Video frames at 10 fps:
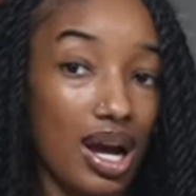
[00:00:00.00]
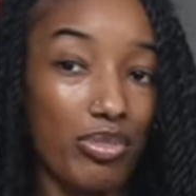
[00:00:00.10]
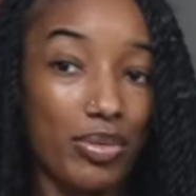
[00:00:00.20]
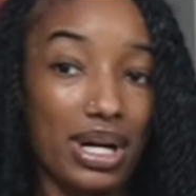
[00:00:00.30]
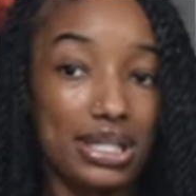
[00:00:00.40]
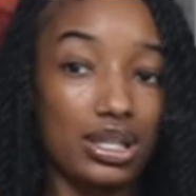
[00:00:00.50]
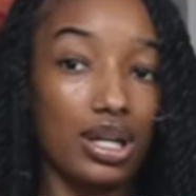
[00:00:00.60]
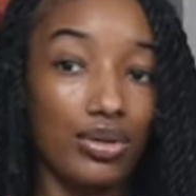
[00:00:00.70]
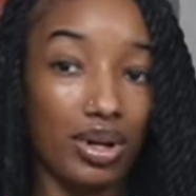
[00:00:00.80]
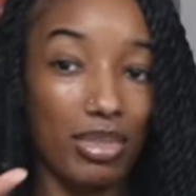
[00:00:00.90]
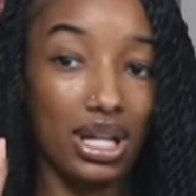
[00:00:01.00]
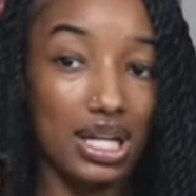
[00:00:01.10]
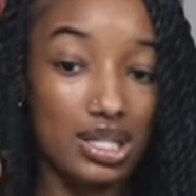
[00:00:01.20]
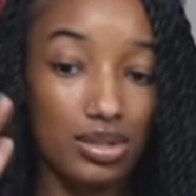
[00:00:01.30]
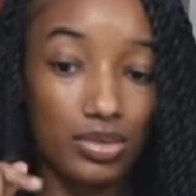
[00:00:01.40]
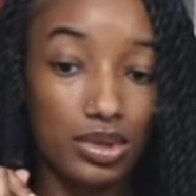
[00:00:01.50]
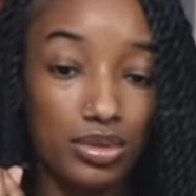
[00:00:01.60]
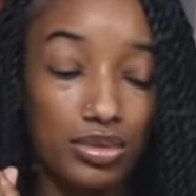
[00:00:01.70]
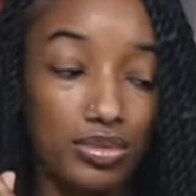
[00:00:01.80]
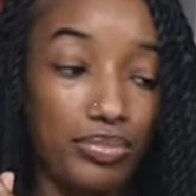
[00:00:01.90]
I'm about to go get my license
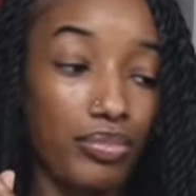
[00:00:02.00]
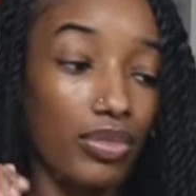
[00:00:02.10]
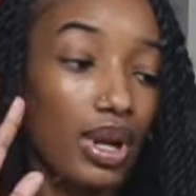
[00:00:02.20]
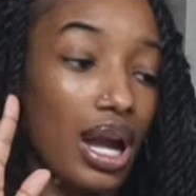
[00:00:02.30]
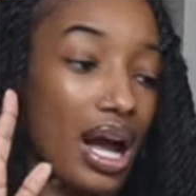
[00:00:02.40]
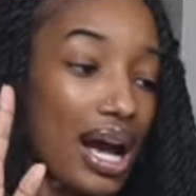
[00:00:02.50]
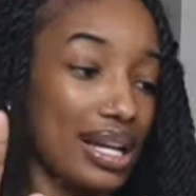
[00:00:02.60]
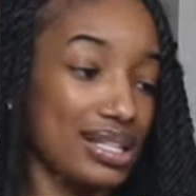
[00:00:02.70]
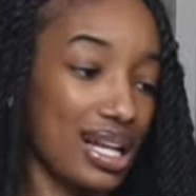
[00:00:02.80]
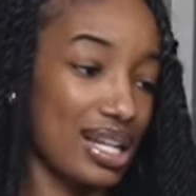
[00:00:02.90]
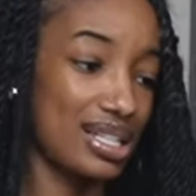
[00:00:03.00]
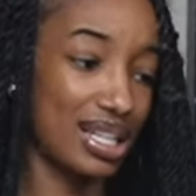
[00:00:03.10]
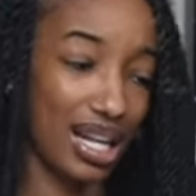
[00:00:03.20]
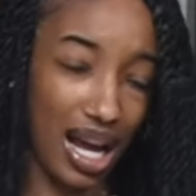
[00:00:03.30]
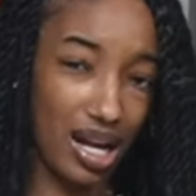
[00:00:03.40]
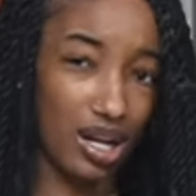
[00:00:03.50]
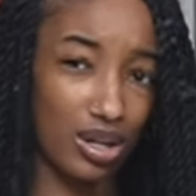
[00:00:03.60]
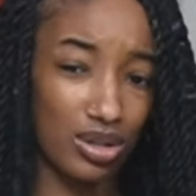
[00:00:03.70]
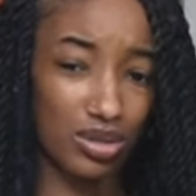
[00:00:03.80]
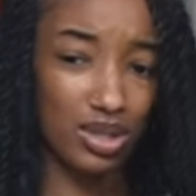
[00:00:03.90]
renewed. I decided to not
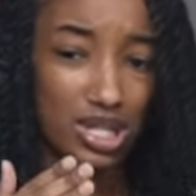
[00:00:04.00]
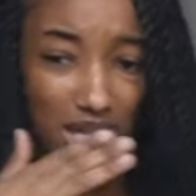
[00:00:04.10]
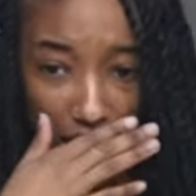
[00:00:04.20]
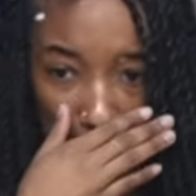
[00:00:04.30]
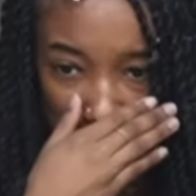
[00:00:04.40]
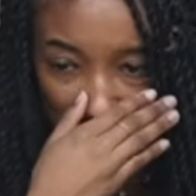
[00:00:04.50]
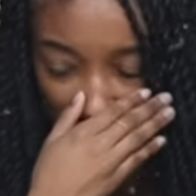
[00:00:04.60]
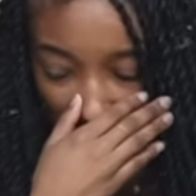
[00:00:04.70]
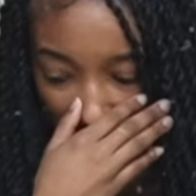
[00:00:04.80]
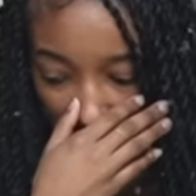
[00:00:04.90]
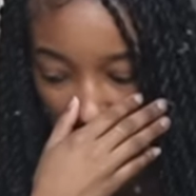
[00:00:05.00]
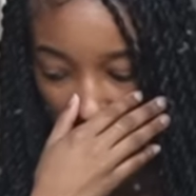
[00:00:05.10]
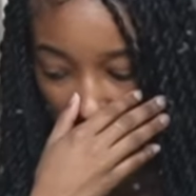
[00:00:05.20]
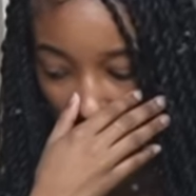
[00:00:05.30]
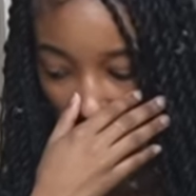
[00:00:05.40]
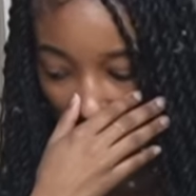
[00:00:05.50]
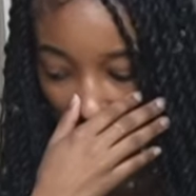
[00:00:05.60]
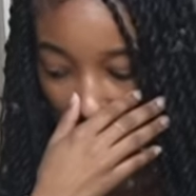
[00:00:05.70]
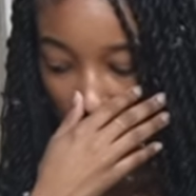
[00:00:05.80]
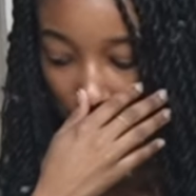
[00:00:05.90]
go shopping today. I'm just gonna wait.